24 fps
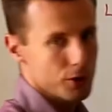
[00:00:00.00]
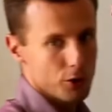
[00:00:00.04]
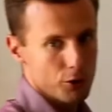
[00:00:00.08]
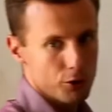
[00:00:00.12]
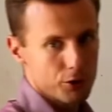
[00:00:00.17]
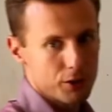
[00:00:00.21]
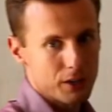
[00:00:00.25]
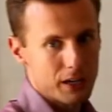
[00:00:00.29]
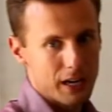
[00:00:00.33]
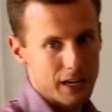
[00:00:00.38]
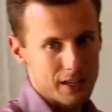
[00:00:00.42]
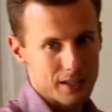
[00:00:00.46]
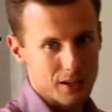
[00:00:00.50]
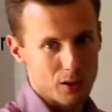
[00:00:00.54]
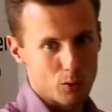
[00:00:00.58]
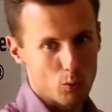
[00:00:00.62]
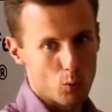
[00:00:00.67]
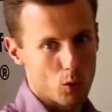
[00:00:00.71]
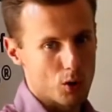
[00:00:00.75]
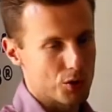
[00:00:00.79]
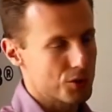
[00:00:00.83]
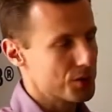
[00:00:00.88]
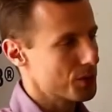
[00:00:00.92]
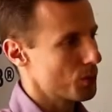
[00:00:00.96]
be not guessing
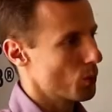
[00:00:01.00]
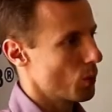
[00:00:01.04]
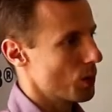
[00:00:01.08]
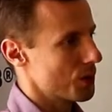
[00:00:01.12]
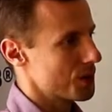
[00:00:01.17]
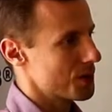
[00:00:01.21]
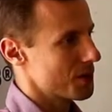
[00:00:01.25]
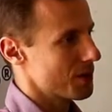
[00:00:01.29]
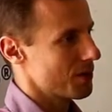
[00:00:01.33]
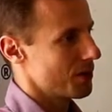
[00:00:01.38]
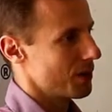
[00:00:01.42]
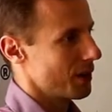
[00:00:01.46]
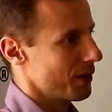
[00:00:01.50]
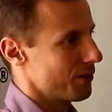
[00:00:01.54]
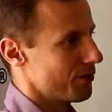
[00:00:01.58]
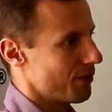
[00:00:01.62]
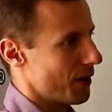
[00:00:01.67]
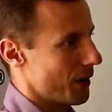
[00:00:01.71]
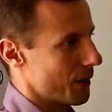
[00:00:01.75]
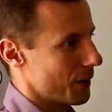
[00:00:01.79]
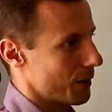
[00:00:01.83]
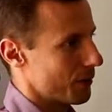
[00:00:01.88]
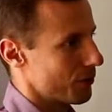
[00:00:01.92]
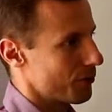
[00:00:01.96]
what's the
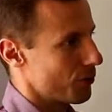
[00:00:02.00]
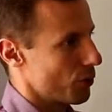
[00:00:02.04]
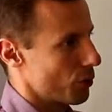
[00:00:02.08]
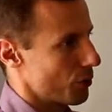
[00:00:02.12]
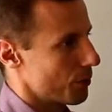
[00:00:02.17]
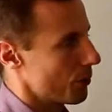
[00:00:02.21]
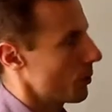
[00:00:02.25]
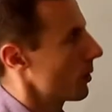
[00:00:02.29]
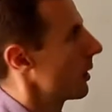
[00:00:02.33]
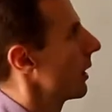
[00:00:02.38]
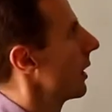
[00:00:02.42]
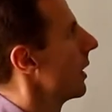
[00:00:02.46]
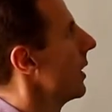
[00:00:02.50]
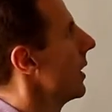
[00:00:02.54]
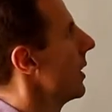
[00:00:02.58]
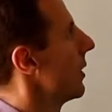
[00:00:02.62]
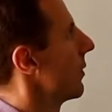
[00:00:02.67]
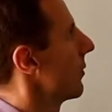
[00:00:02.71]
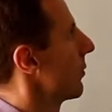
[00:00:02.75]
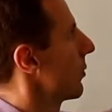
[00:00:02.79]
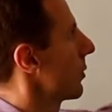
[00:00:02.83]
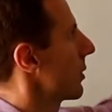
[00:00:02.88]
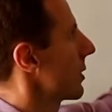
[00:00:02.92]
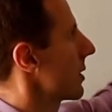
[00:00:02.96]
final formula
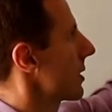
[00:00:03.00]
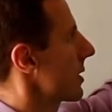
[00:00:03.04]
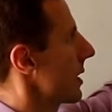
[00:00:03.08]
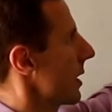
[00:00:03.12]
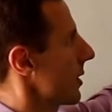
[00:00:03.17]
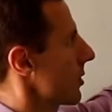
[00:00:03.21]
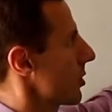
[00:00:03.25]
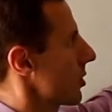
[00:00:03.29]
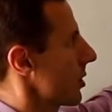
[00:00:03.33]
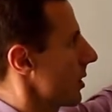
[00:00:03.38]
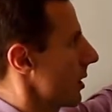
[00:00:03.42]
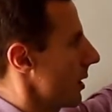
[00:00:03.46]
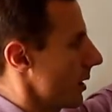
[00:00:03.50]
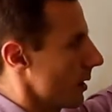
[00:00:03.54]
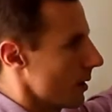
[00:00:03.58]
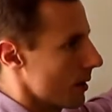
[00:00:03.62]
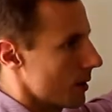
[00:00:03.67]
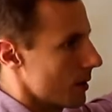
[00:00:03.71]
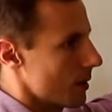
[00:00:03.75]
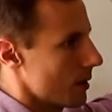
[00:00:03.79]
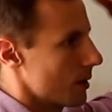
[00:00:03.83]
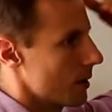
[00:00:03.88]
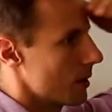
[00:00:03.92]
for such a...